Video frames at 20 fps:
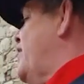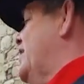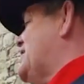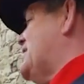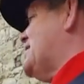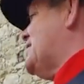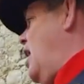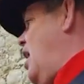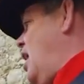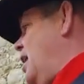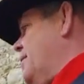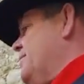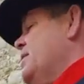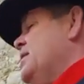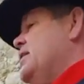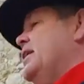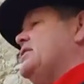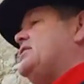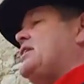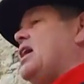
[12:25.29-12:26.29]
this time,
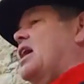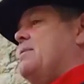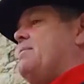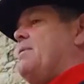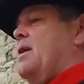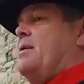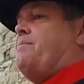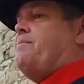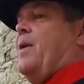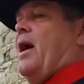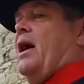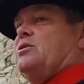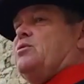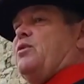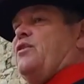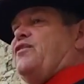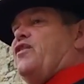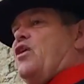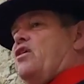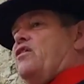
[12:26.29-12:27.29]
instead of being pelted
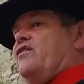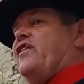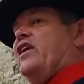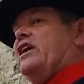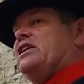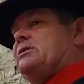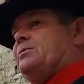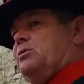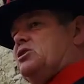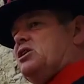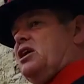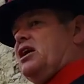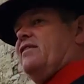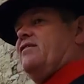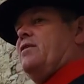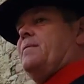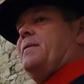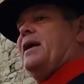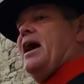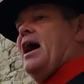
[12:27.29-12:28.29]
with fruit and vegetables like
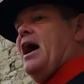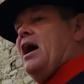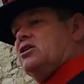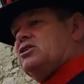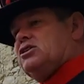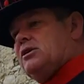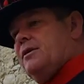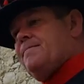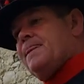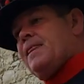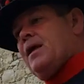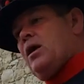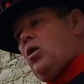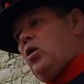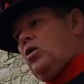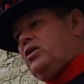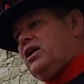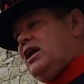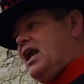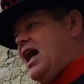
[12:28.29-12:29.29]
everybody else,
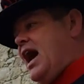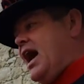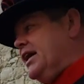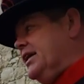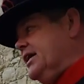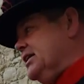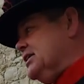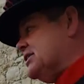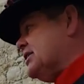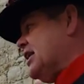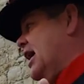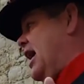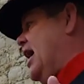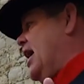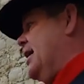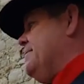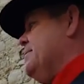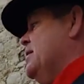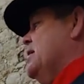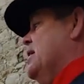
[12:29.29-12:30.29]
all the ladies
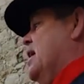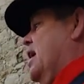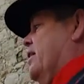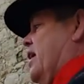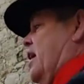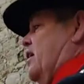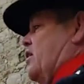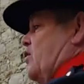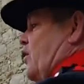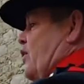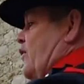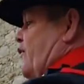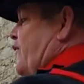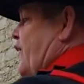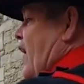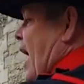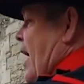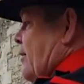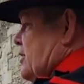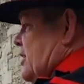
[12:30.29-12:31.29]
came and they threw
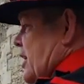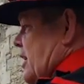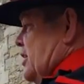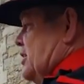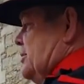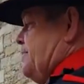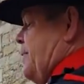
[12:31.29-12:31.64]
flowers in his